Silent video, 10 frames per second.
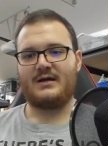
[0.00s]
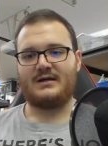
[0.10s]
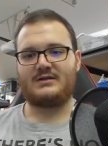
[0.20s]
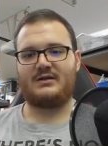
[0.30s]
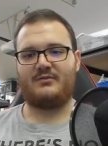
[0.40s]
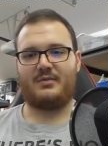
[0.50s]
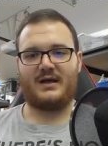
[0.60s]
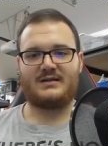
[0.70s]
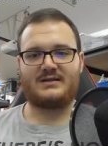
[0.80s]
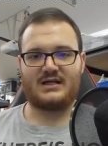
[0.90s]
to even pay
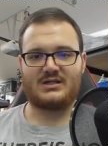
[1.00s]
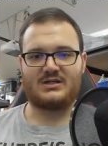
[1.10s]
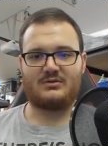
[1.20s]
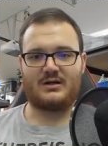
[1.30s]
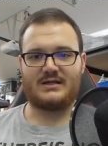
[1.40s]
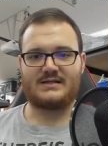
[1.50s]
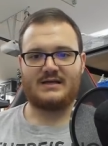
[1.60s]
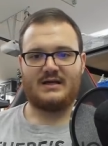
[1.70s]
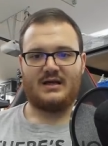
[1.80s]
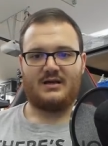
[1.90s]
attention to us
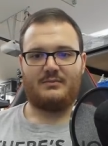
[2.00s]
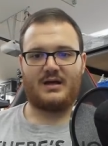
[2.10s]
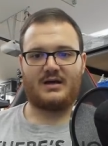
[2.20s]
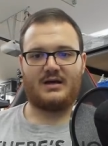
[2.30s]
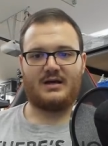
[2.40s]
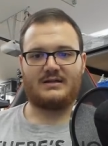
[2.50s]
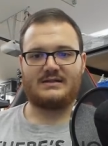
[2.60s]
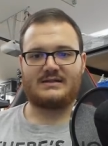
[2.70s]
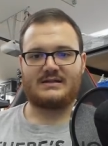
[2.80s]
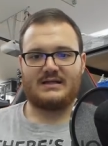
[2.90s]

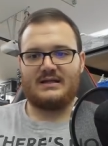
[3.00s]
because,